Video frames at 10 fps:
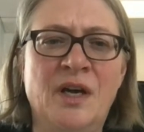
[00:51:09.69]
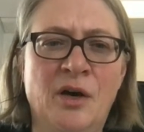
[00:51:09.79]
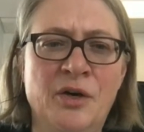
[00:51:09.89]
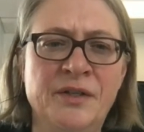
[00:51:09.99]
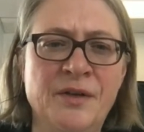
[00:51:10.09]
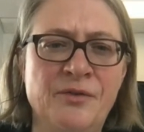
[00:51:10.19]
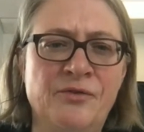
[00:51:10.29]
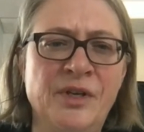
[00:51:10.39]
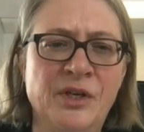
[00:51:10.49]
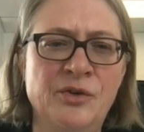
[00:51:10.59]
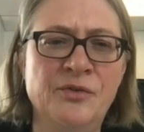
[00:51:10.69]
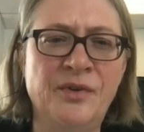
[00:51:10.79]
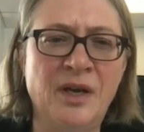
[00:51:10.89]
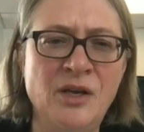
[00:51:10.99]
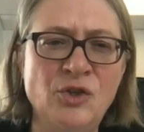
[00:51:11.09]
out in the
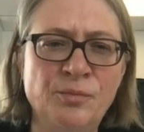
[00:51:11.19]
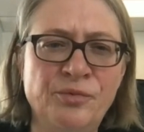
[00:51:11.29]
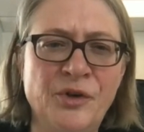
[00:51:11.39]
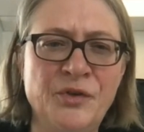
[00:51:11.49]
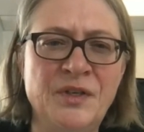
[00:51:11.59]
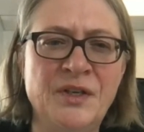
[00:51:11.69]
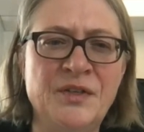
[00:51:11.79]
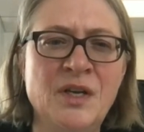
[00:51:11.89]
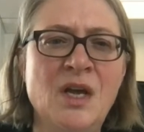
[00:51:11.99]
reunification process.